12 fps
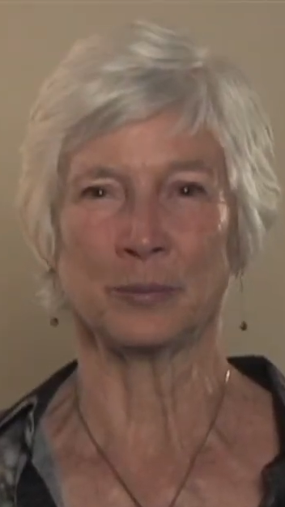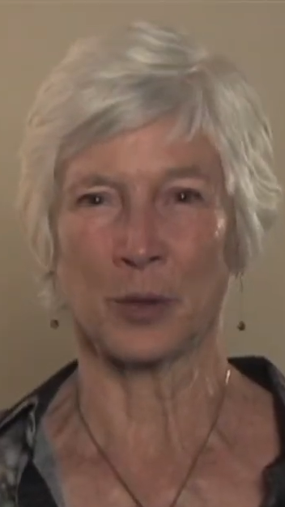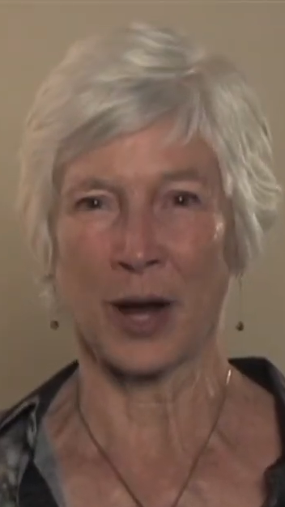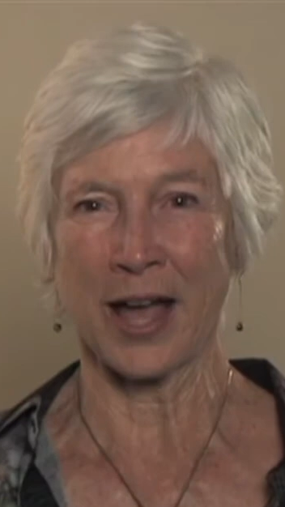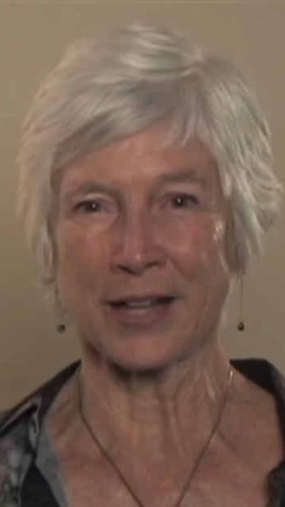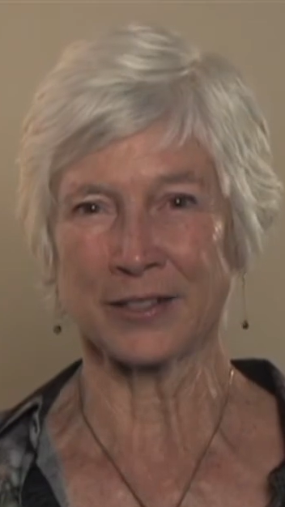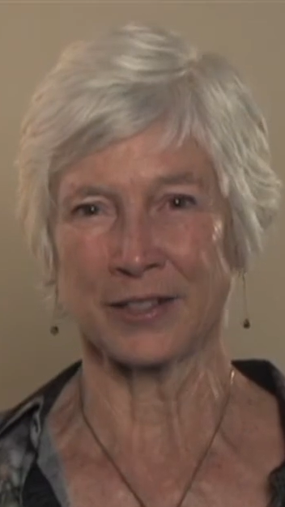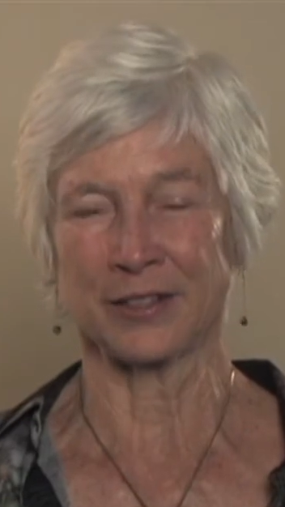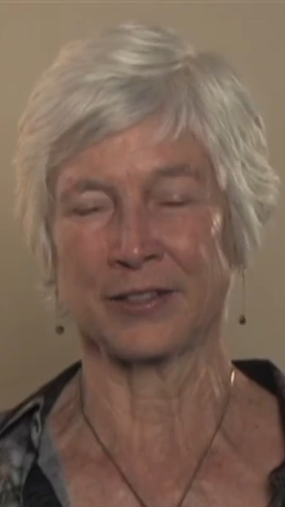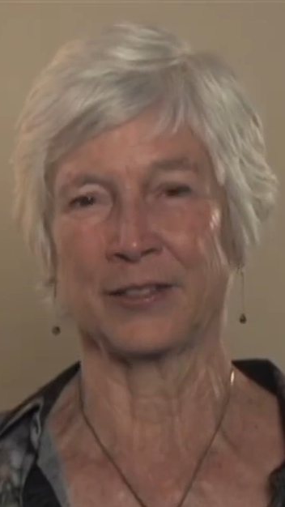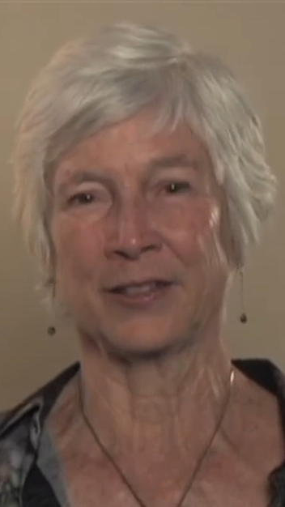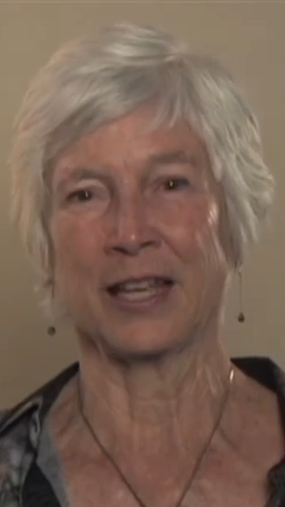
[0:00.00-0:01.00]

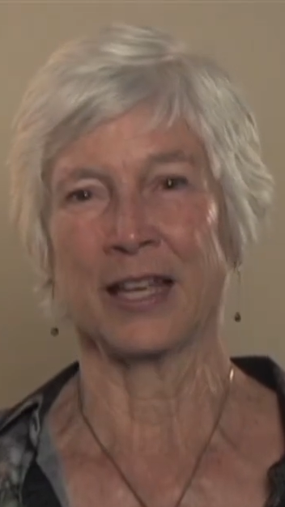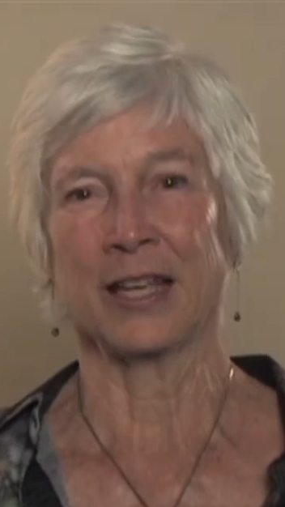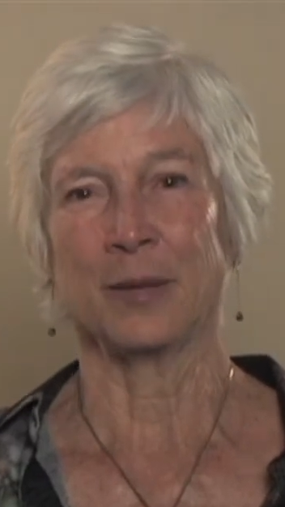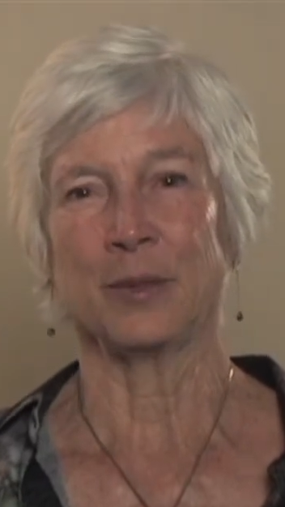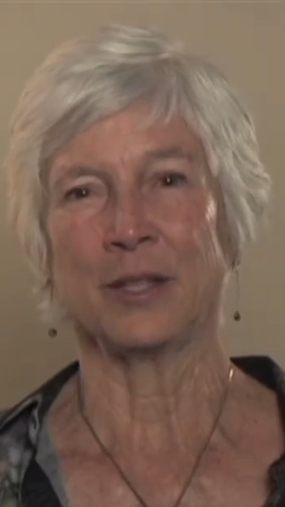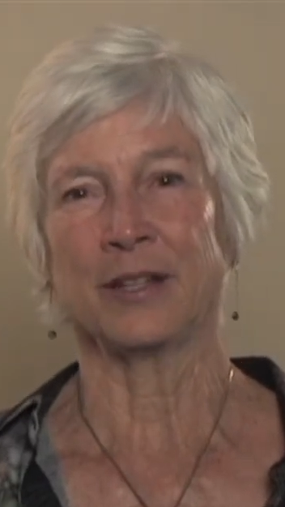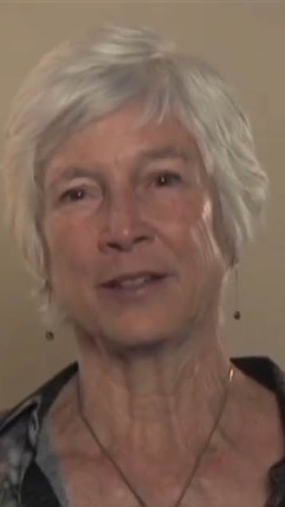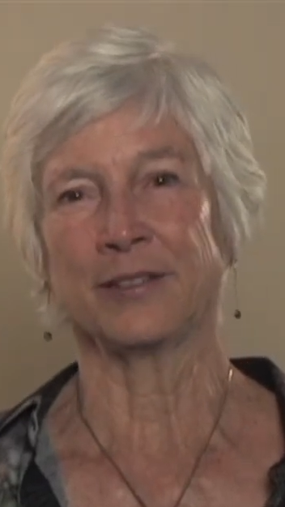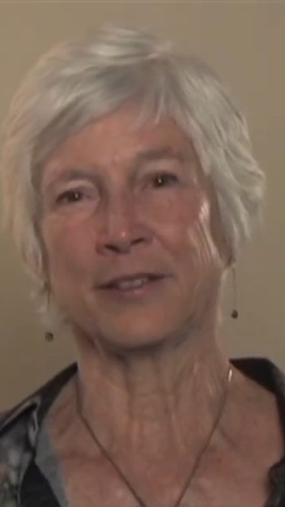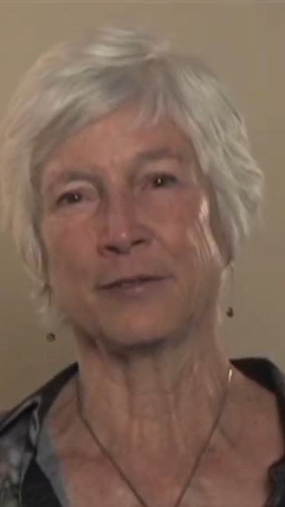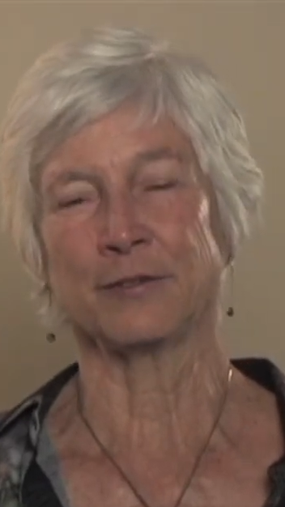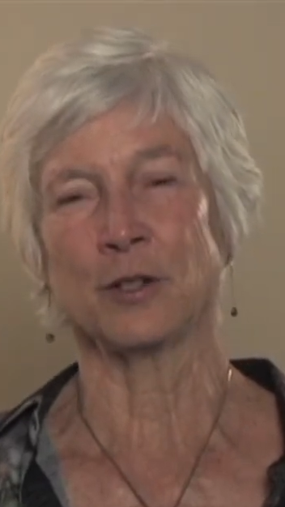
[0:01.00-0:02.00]
practice
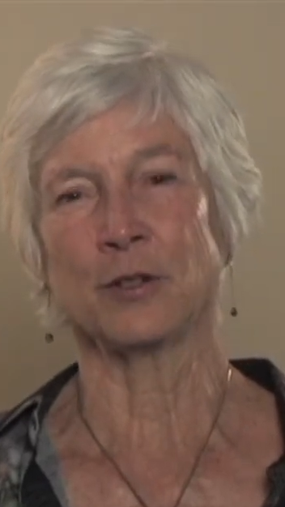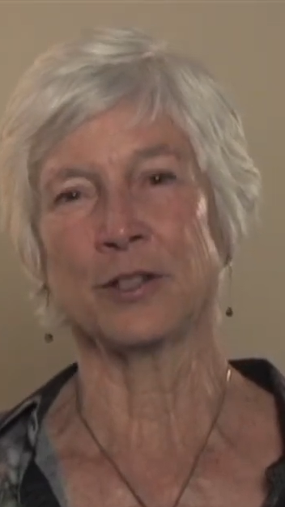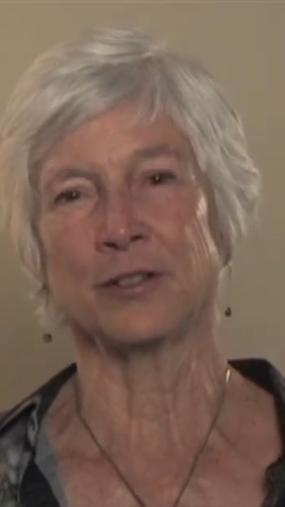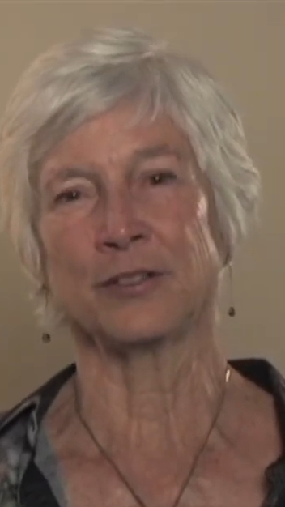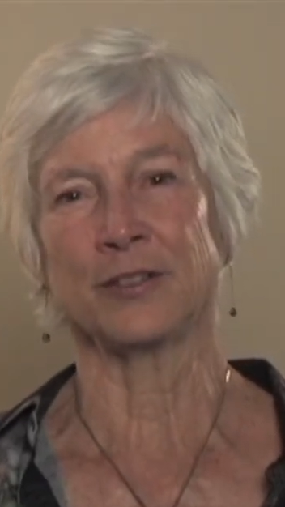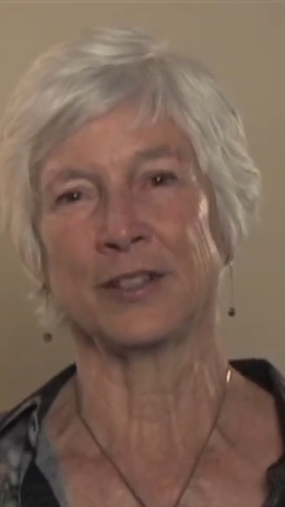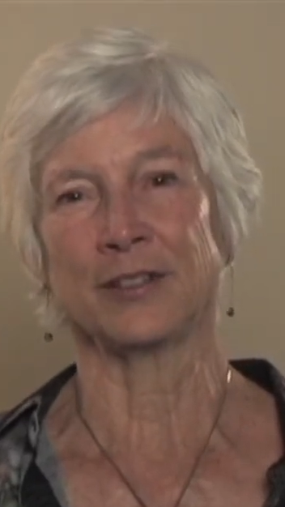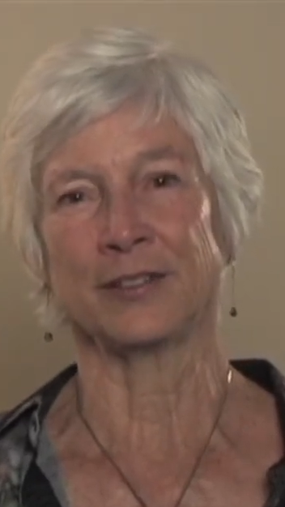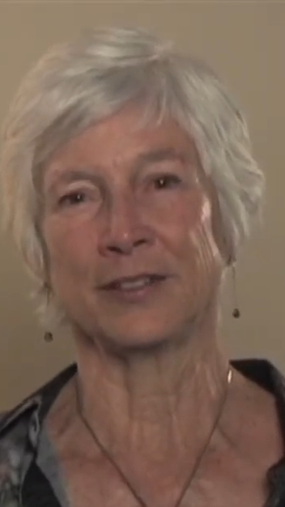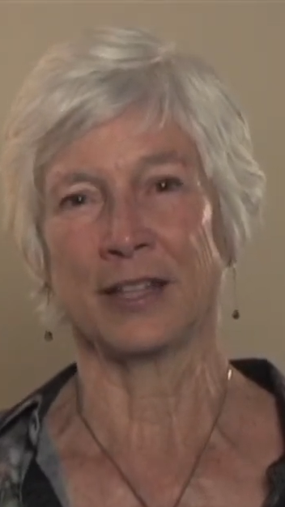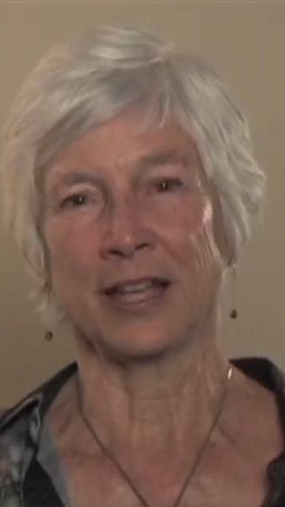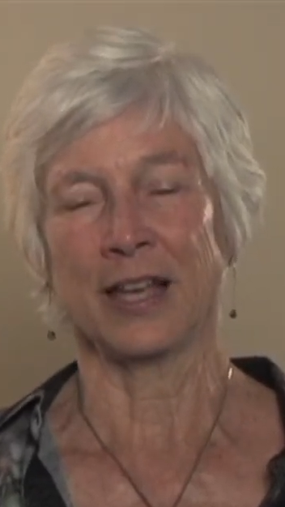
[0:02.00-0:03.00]
because the focus
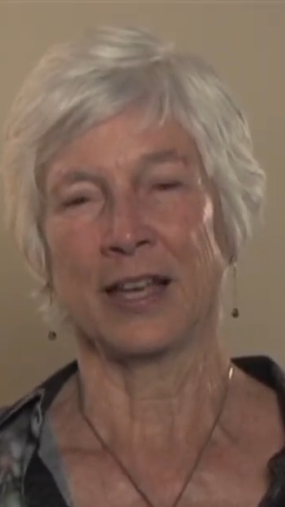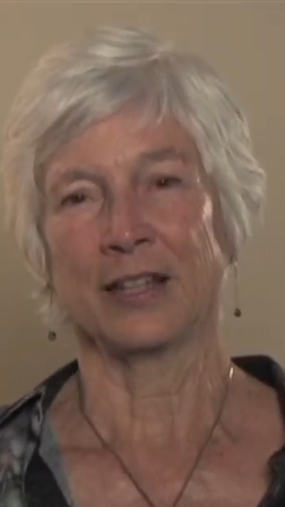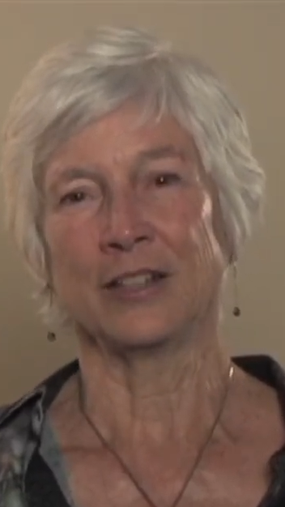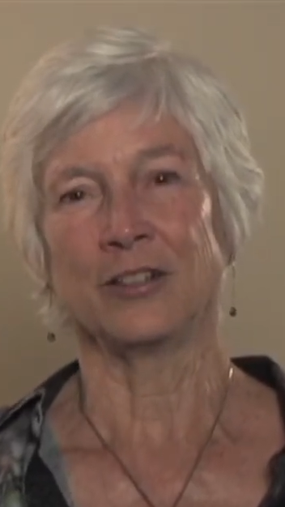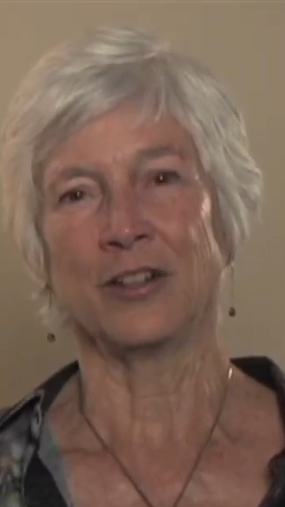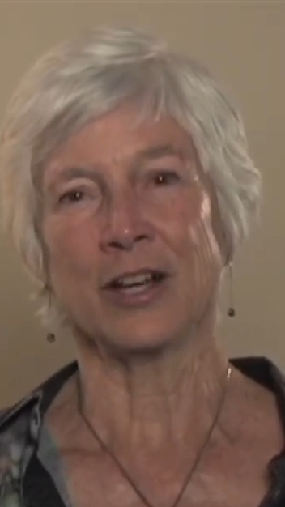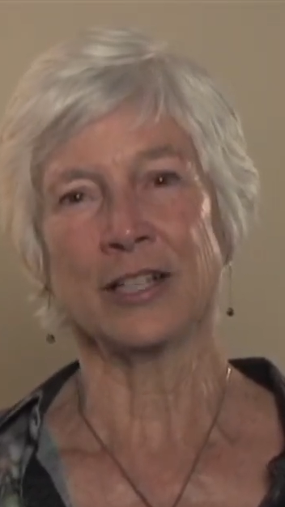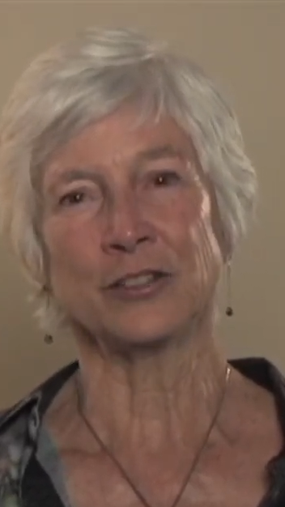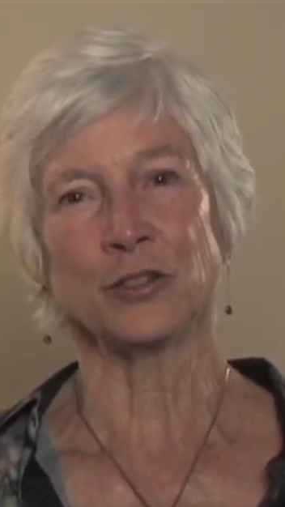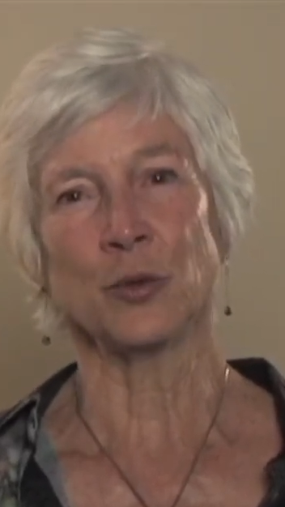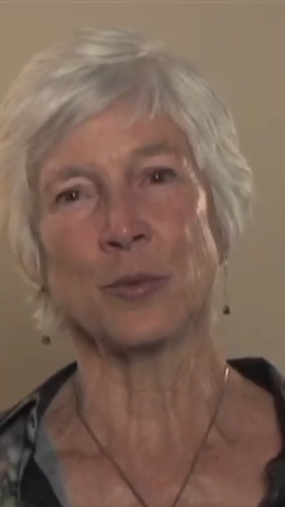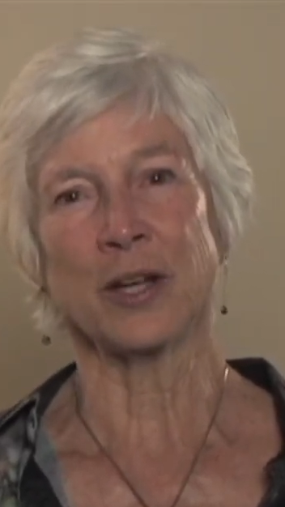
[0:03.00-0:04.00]
is not
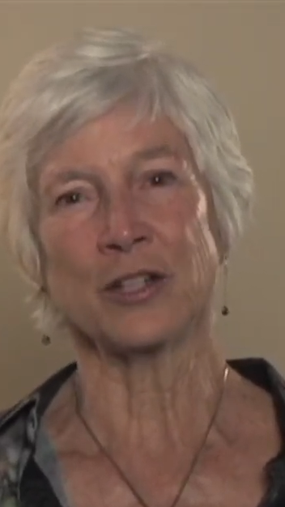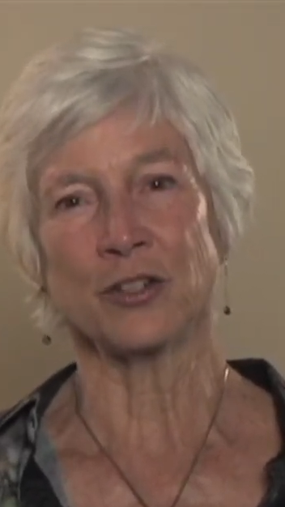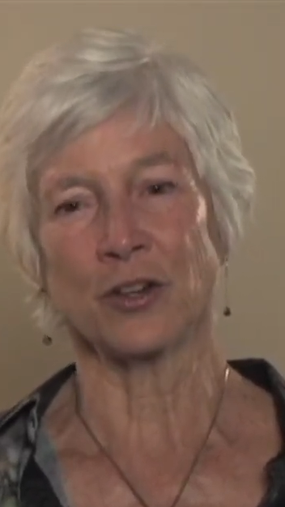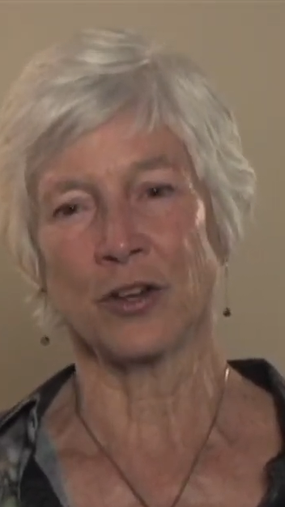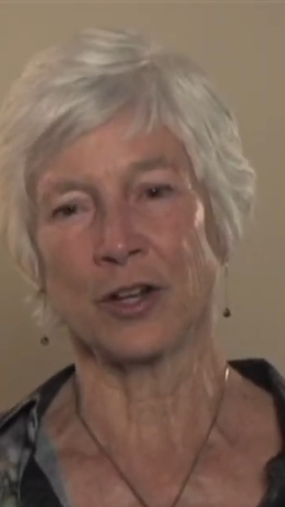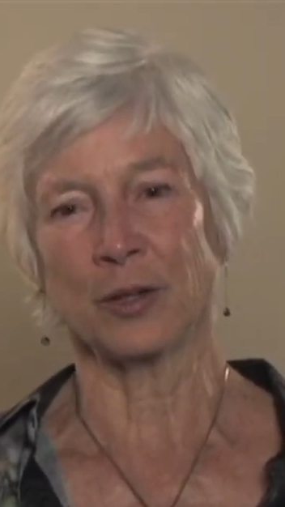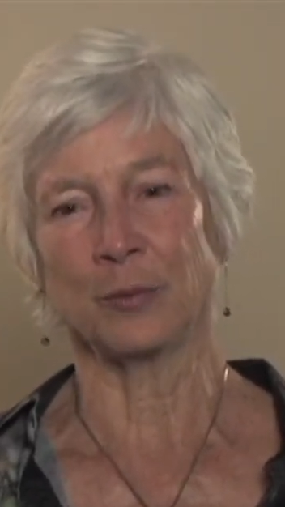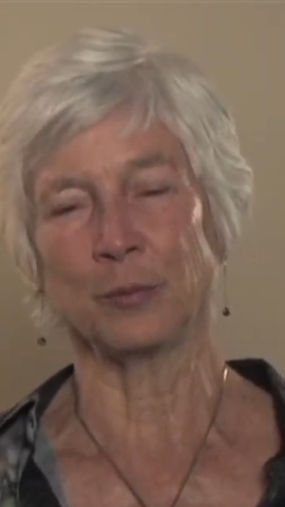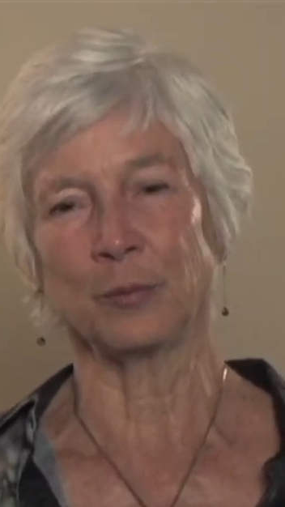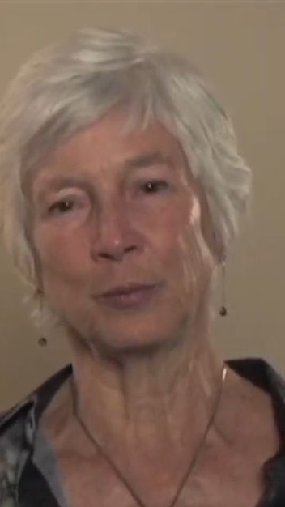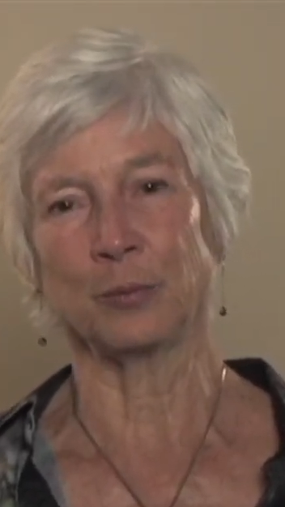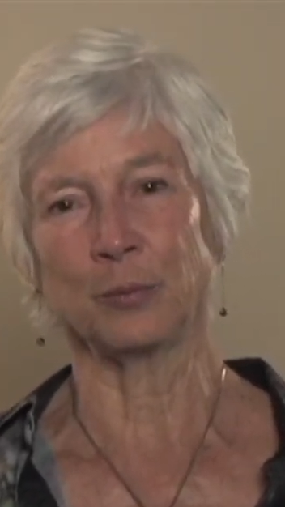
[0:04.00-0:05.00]
so much on